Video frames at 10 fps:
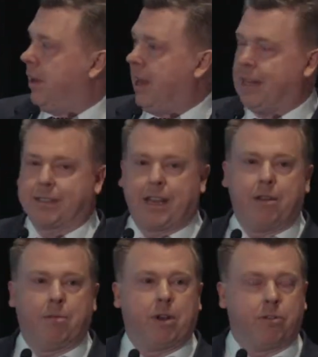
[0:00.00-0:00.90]
Ask
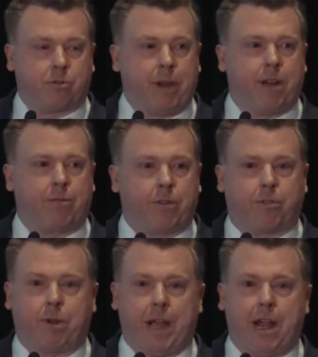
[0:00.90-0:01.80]
anyone who's waited for
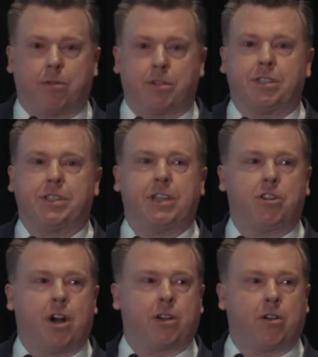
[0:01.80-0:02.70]
3 hours to see a
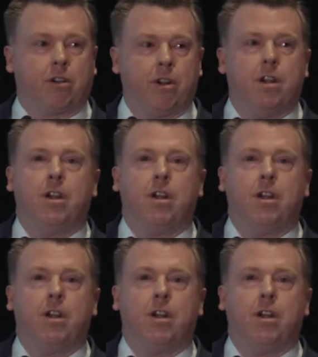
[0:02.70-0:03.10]
doctor,